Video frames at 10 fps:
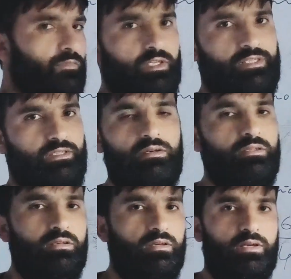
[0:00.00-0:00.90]
This is not
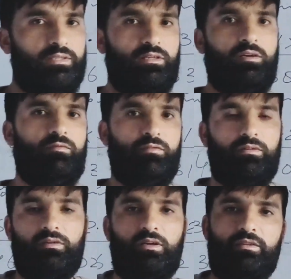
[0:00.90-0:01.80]
the answer of
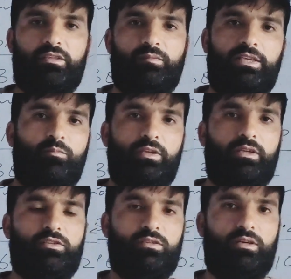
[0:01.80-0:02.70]
this
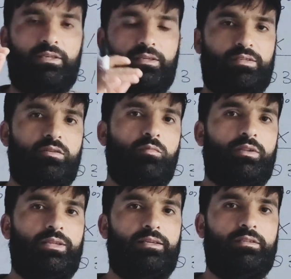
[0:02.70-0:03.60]
multiplication. I
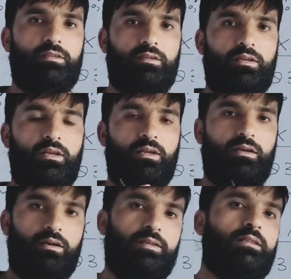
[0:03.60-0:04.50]
assumed that the
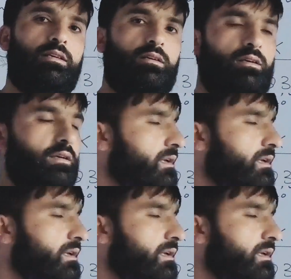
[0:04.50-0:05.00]
answer